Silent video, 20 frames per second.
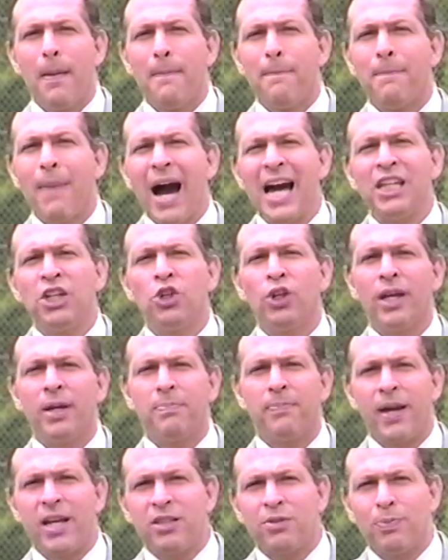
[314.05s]
Minor
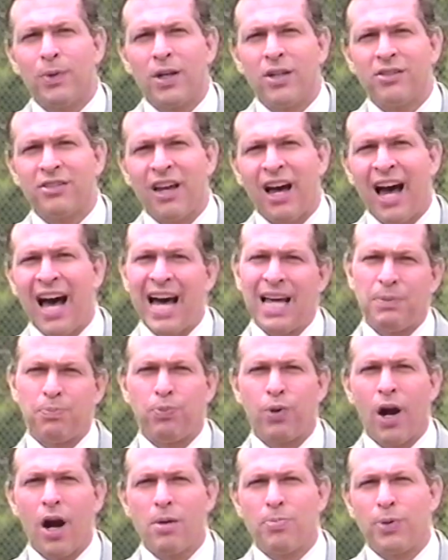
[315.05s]
league baseball is a hot
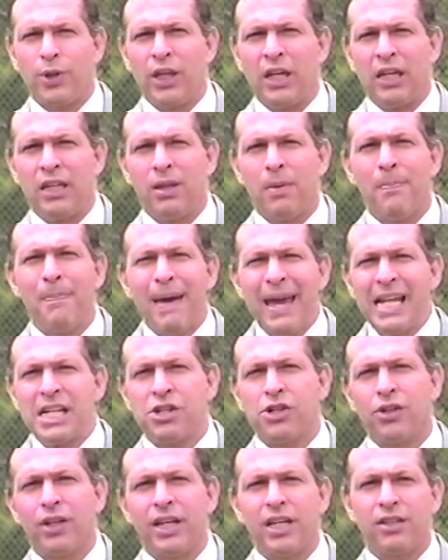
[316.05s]
property, and the
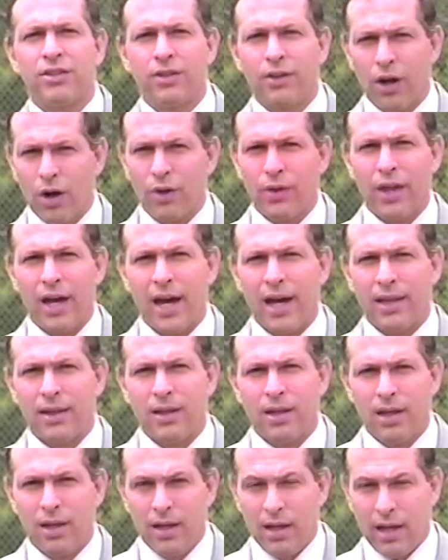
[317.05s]
major leagues know that.
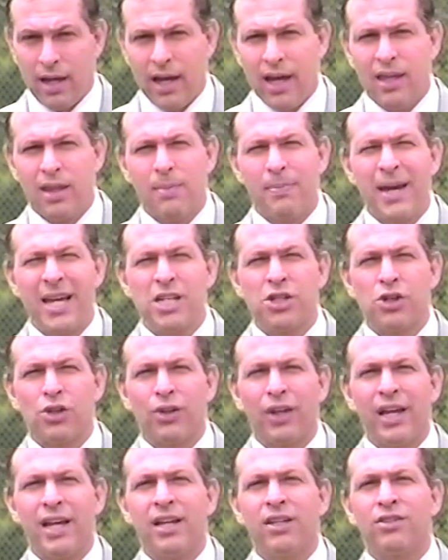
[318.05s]
And the major
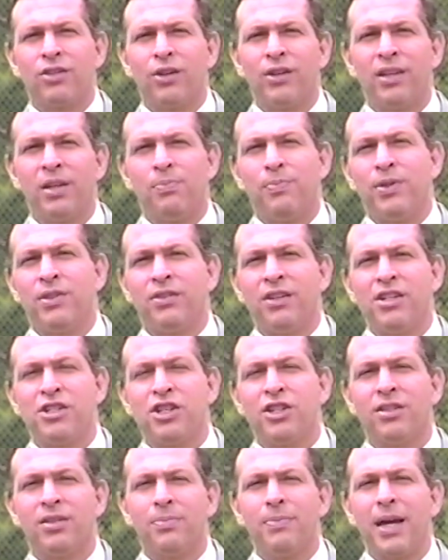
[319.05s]
leagues are in the
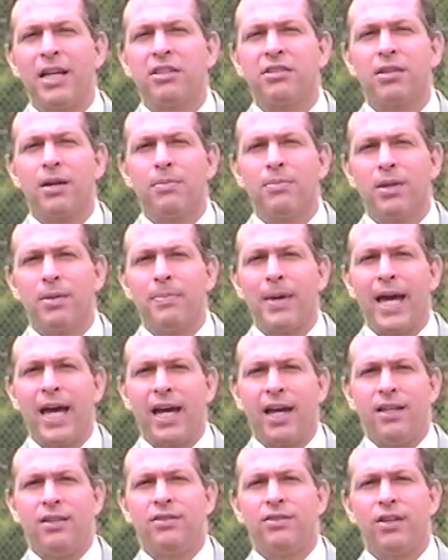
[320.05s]
position to make some
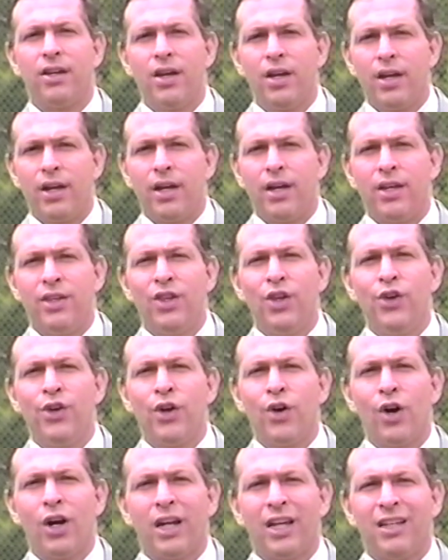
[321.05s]
demands. In New
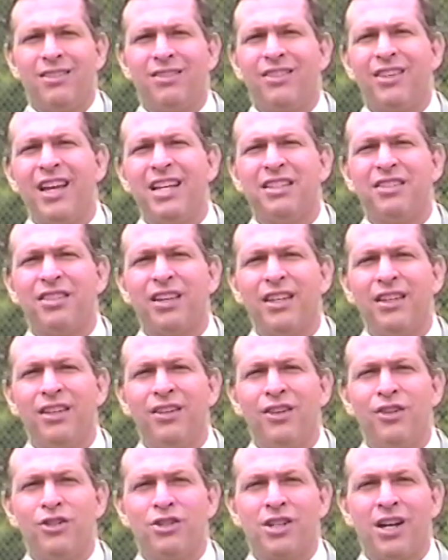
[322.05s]
York, State
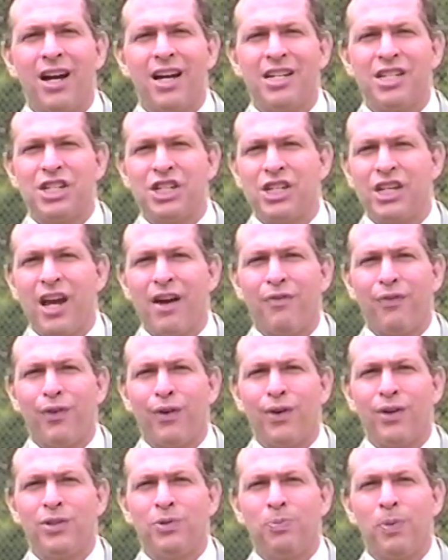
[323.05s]
Senator John
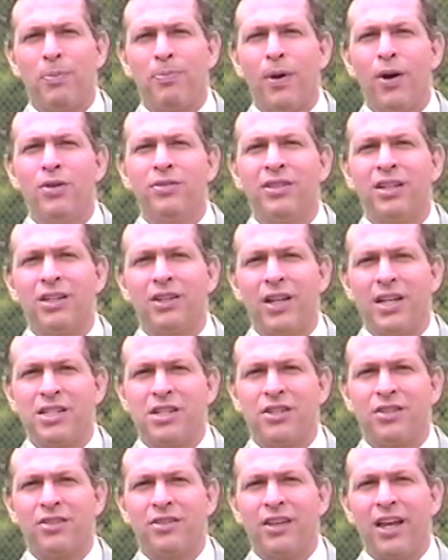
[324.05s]
Schaefer is proposing
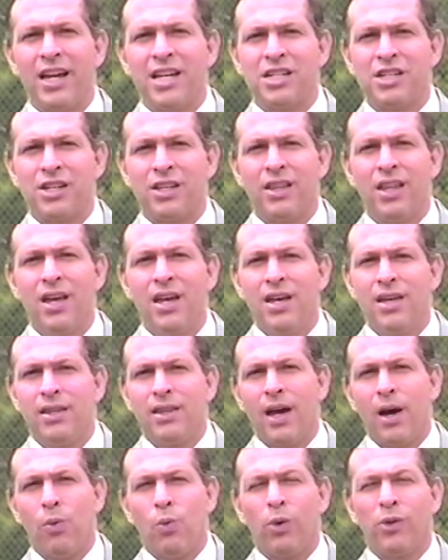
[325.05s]
legislation
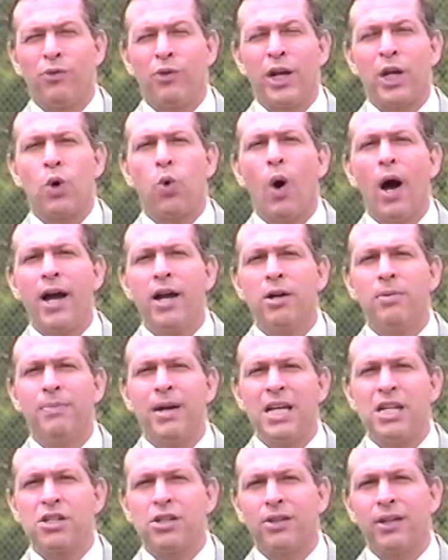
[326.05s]
that would require
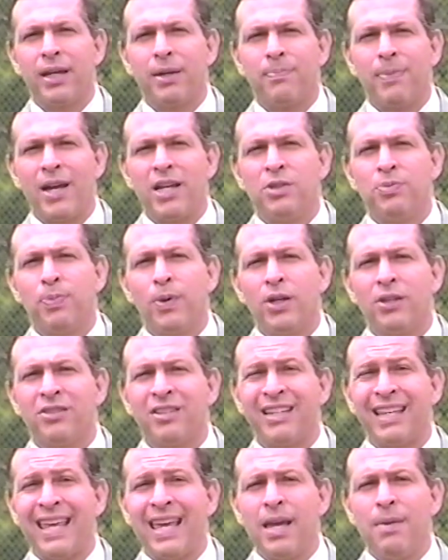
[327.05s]
Major League Baseball
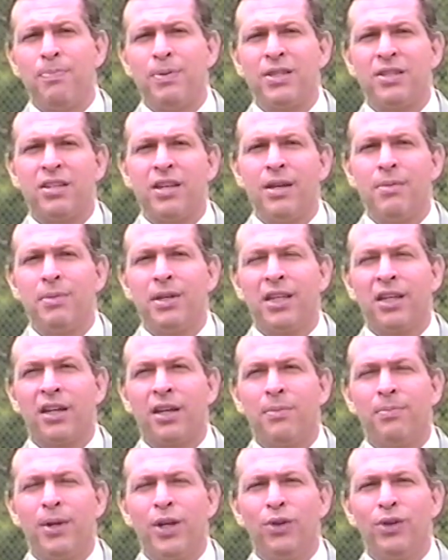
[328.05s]
to keep a team in the
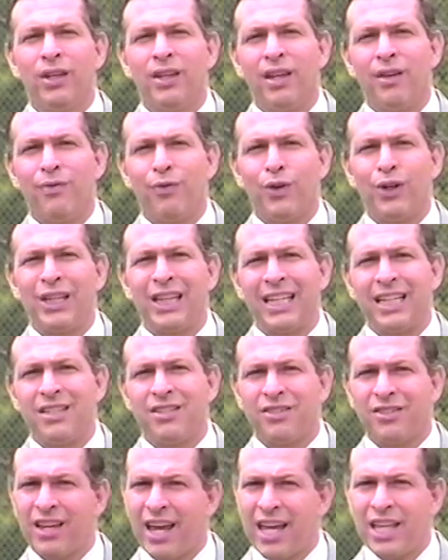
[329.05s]
community for at
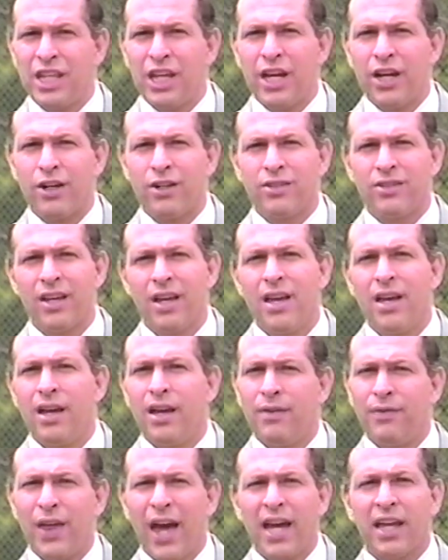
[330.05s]
least 10 years
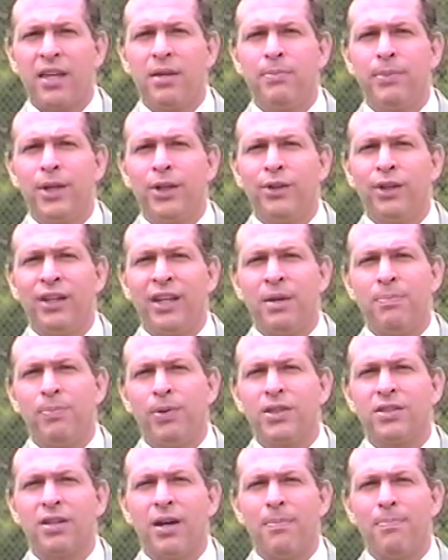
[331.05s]
if that community
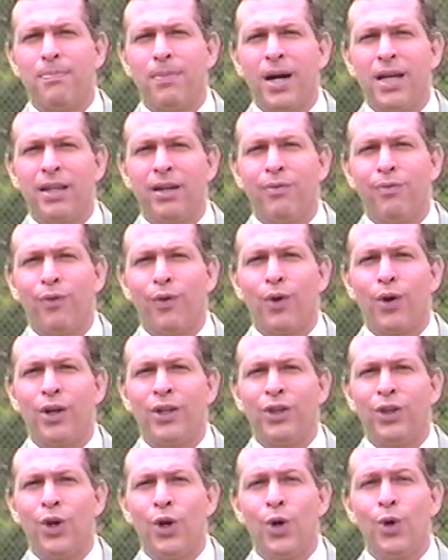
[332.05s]
puts up money for a
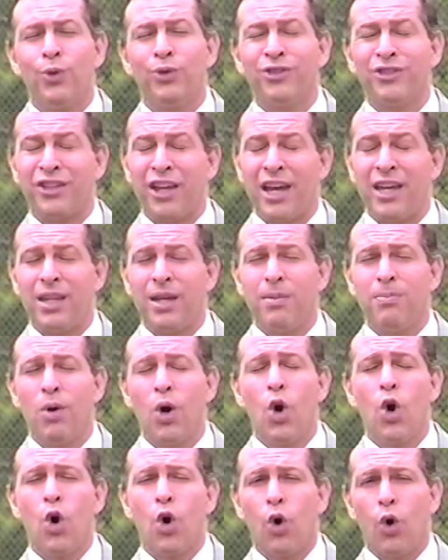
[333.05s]
new stadium
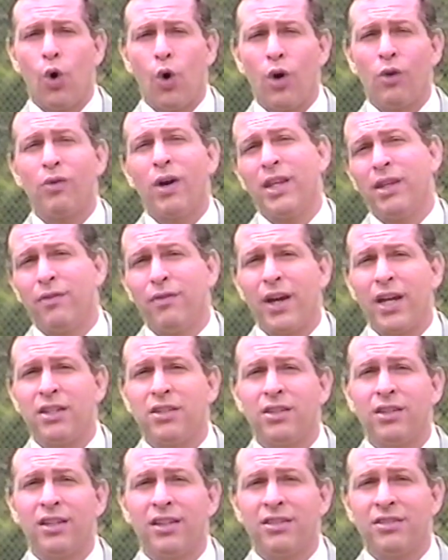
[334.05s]
or
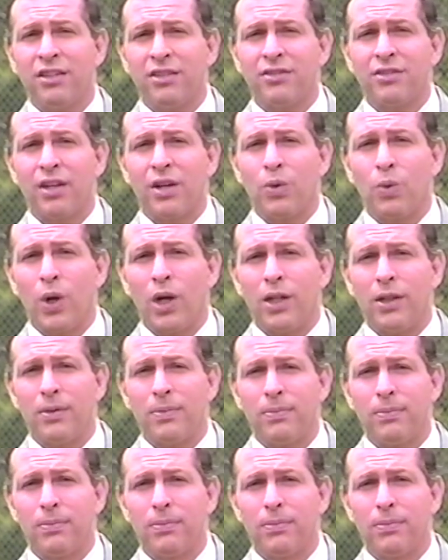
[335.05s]
renovates an existing one.